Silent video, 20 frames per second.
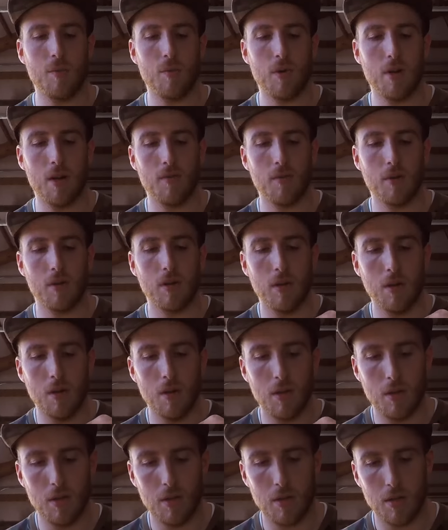whatever
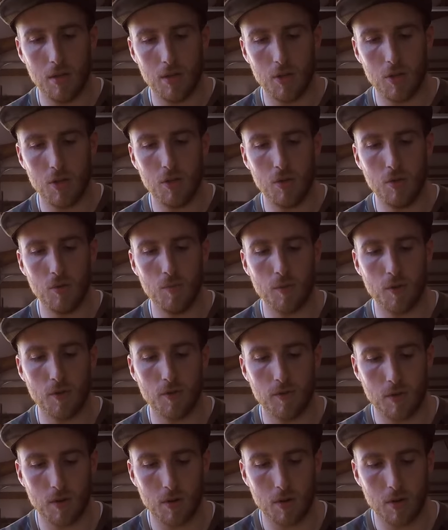you
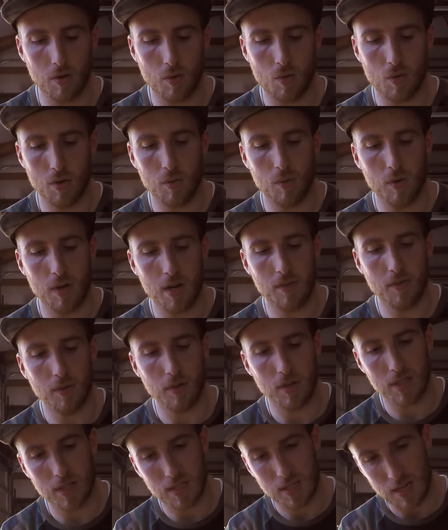prefer, or
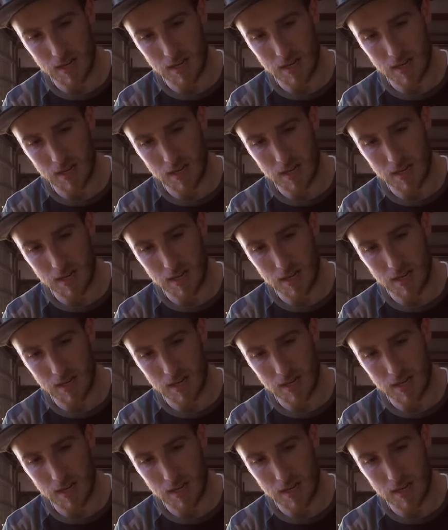whatever is